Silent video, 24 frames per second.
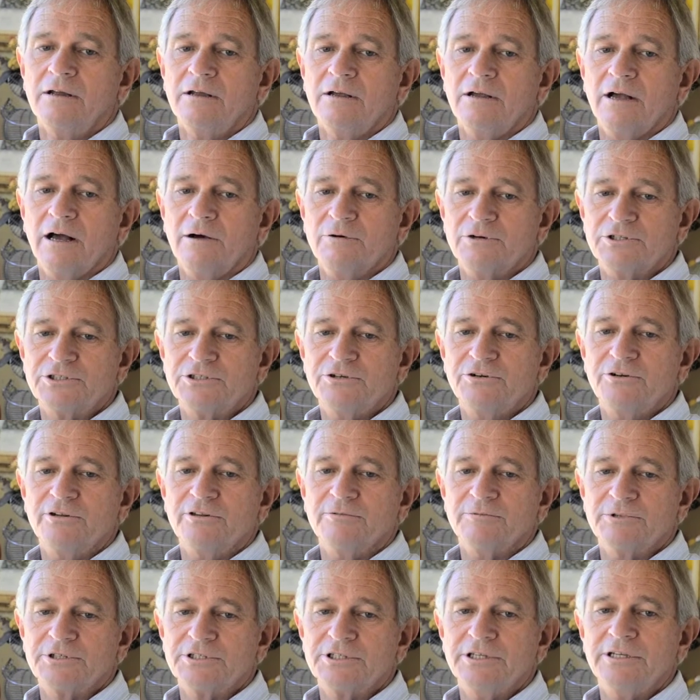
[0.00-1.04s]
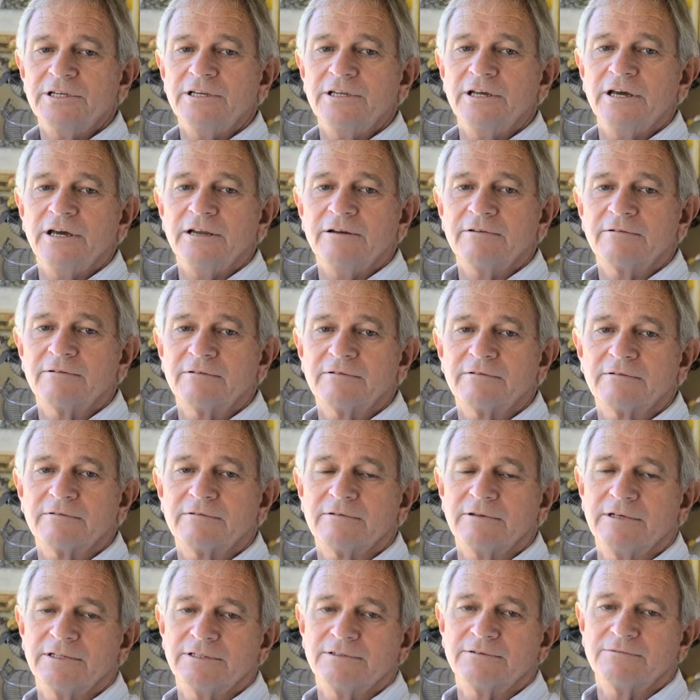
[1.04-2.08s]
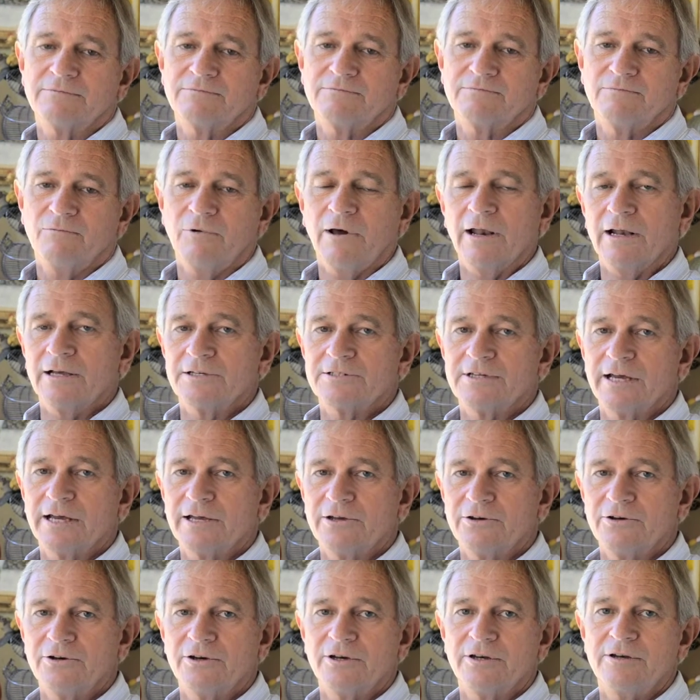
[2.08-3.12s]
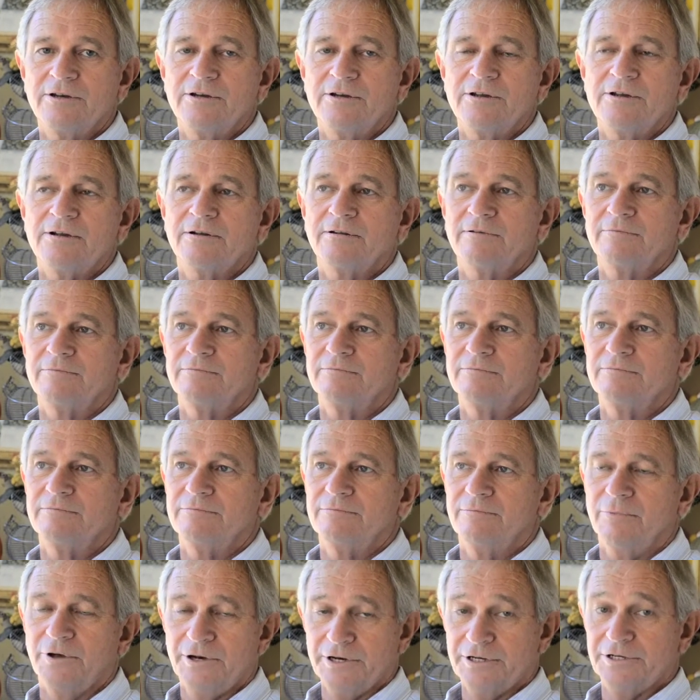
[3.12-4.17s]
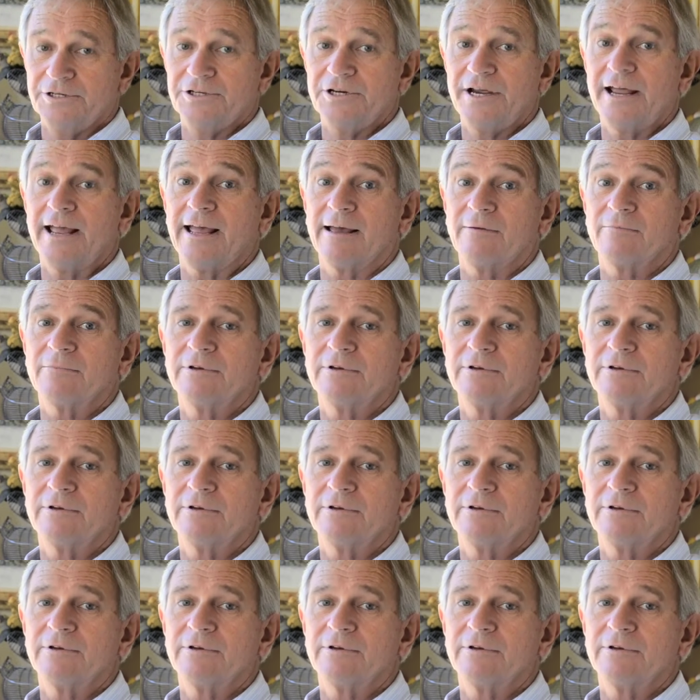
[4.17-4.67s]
I was shooting the machine gun as well as I could, but it jammed.